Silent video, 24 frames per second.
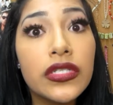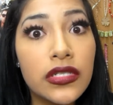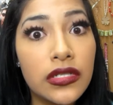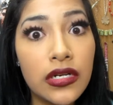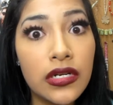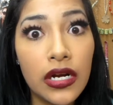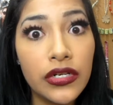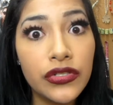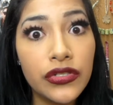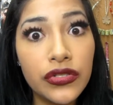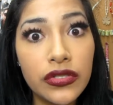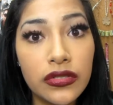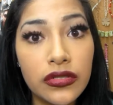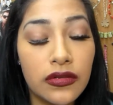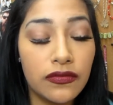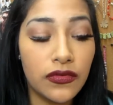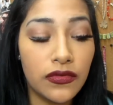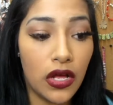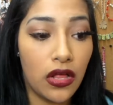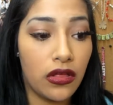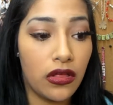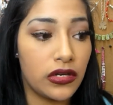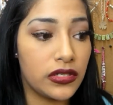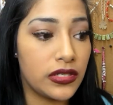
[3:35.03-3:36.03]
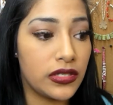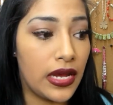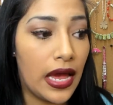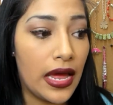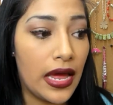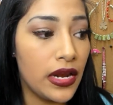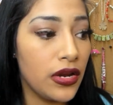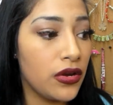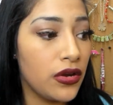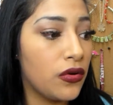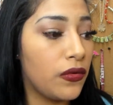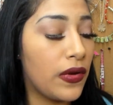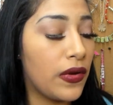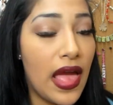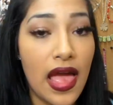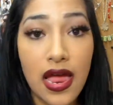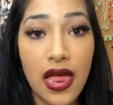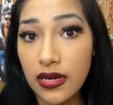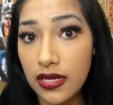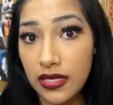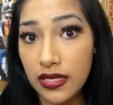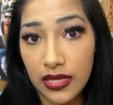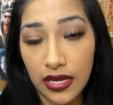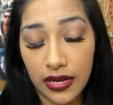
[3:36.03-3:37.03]
and hundreds of dollars. Like I didn't know
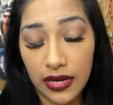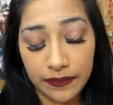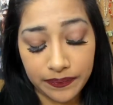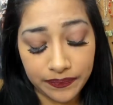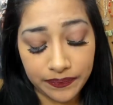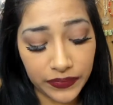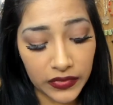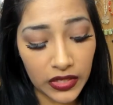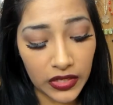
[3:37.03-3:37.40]
anything.